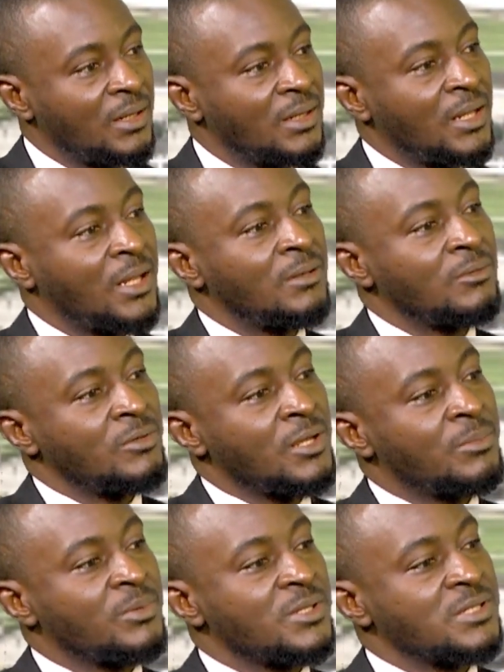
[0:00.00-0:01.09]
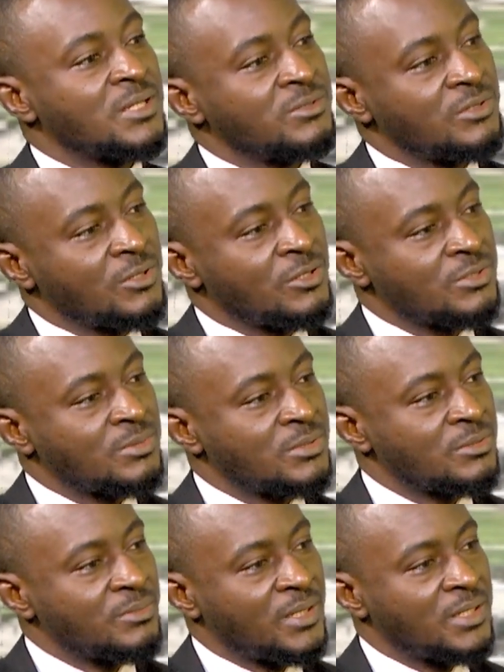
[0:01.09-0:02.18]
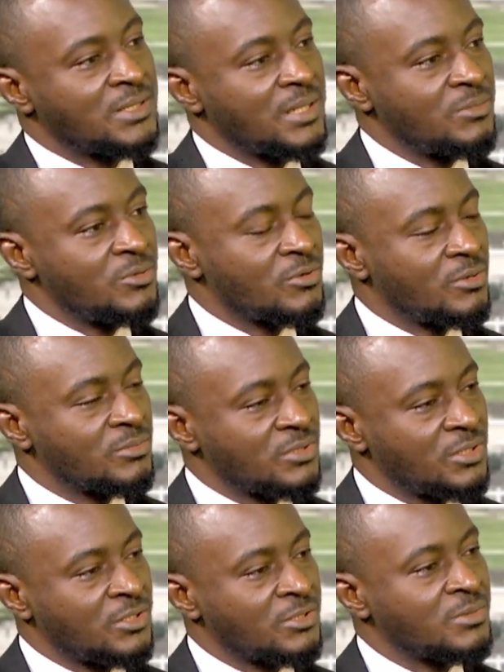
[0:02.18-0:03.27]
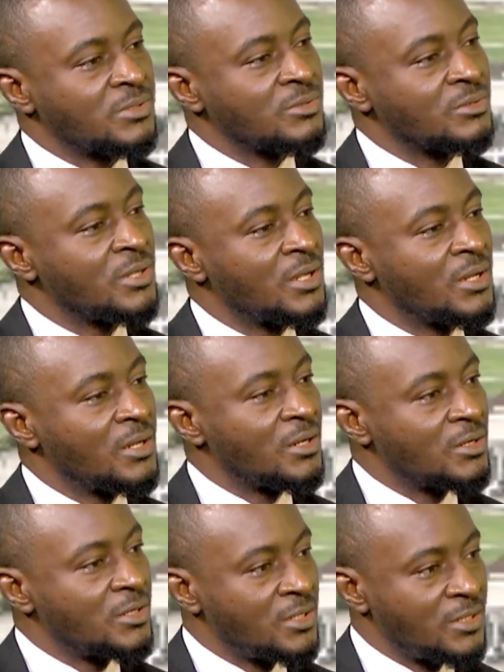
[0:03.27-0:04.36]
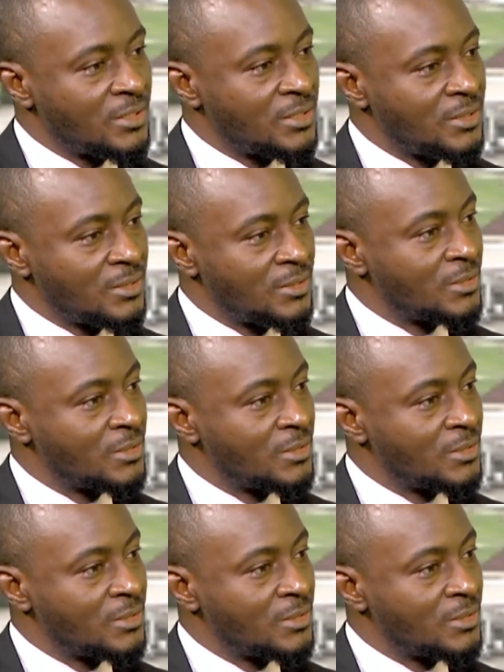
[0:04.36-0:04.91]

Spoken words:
Then you now present to the hospital. By the time you come to the hospital, the